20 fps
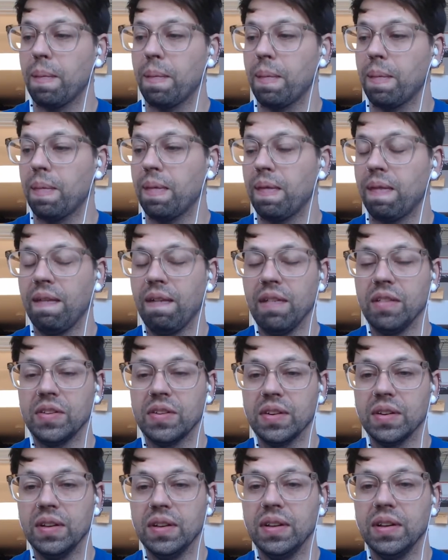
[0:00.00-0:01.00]
it's
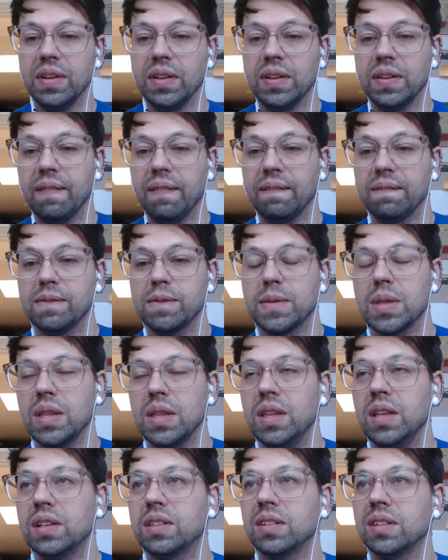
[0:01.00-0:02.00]
a
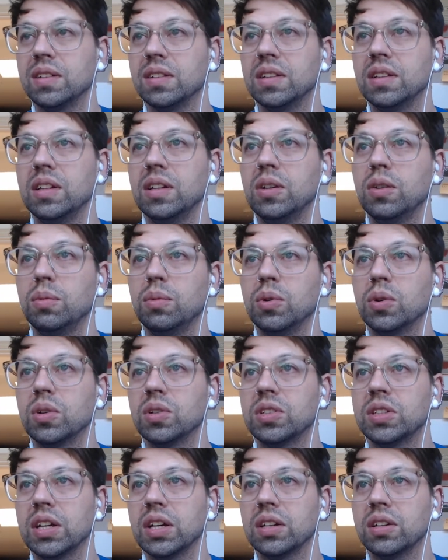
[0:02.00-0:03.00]
little more
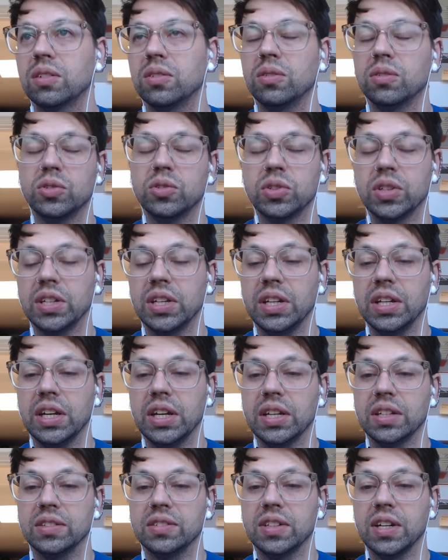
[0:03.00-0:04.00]
technical and tricky
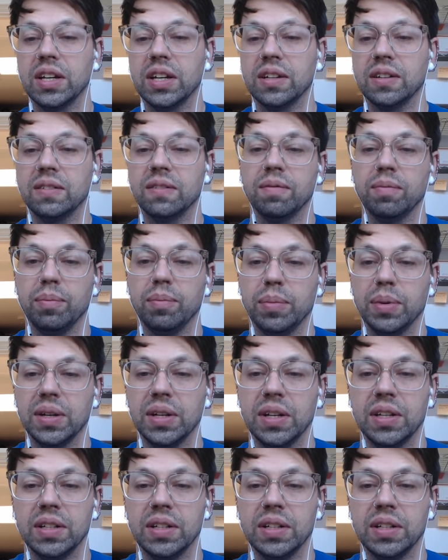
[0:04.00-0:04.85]
hands-on, but